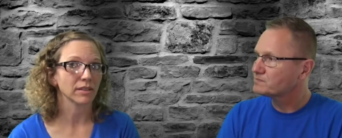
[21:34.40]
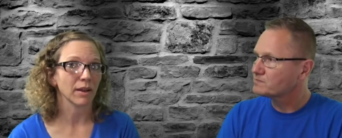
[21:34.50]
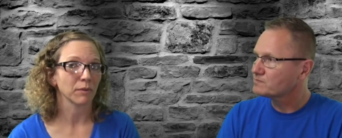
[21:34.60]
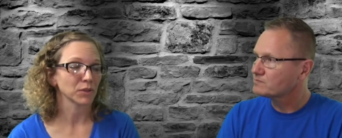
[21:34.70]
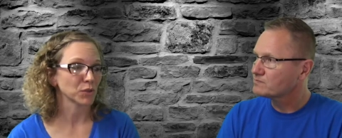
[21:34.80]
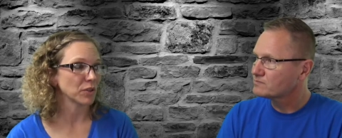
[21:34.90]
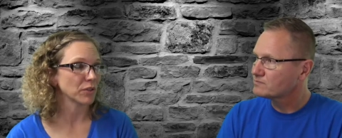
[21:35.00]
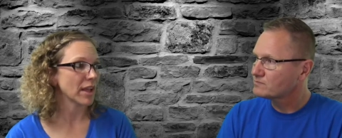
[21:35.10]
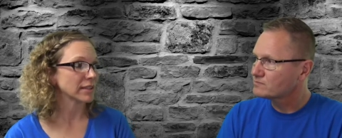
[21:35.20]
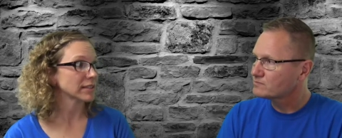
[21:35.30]
Speaker 1: I was
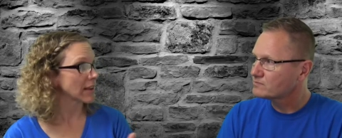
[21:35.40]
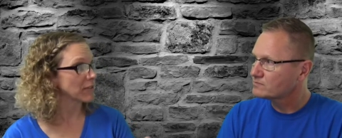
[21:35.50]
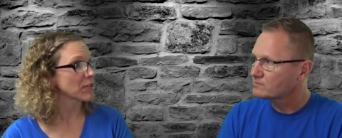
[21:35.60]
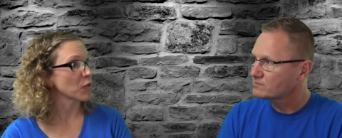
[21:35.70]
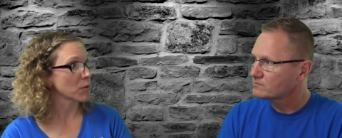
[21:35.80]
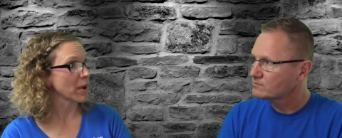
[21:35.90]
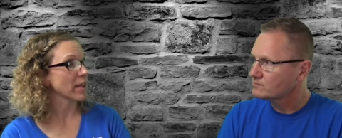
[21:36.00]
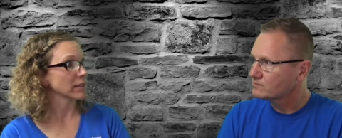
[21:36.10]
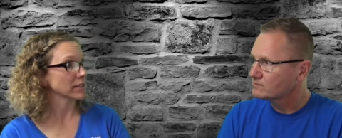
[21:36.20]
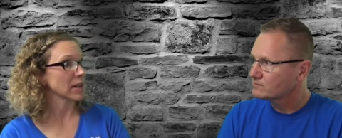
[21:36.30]
told that 74
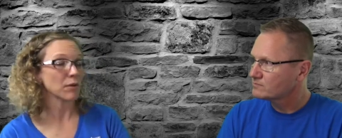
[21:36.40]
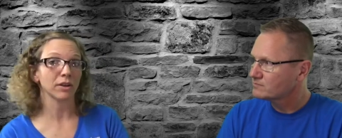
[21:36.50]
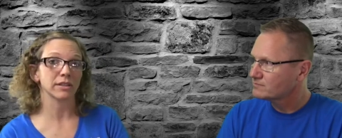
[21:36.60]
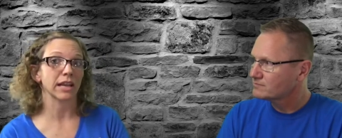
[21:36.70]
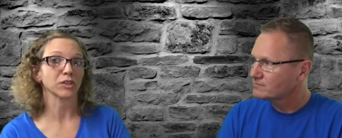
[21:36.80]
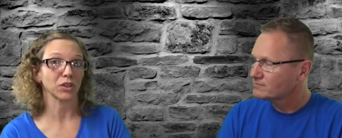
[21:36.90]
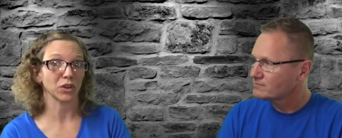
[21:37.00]
miles an hour is actually